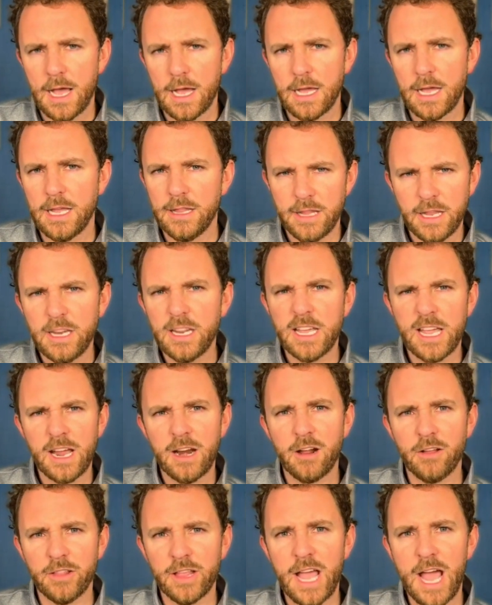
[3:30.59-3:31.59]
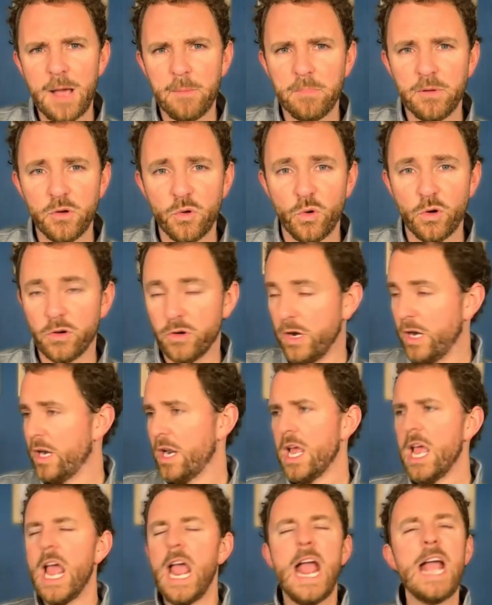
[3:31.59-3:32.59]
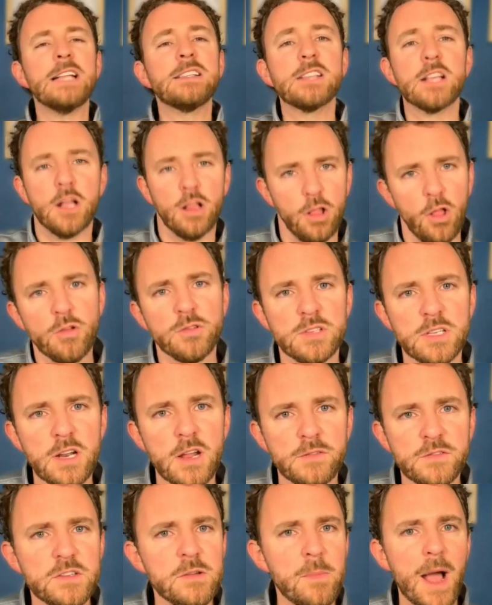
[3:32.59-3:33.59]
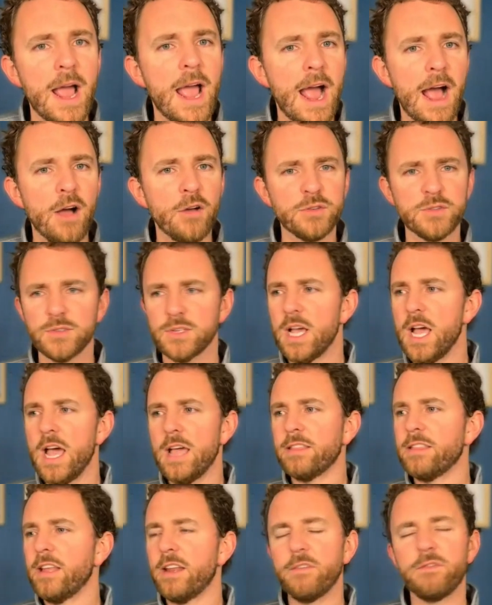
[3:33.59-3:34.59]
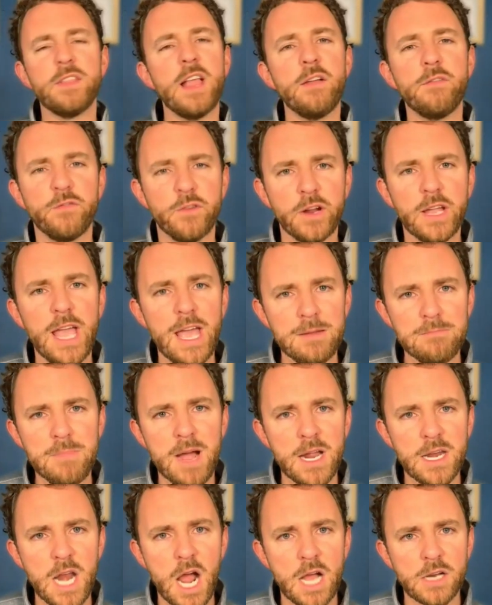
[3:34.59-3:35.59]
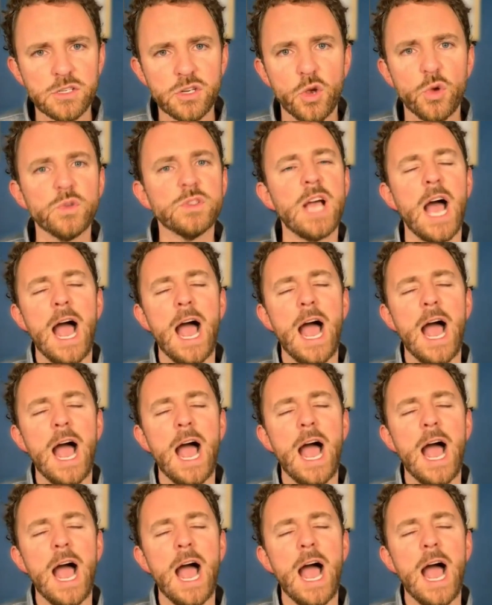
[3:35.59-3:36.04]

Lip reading: And then you get on the app and order it. It's close enough to my house that if they forget my nachos,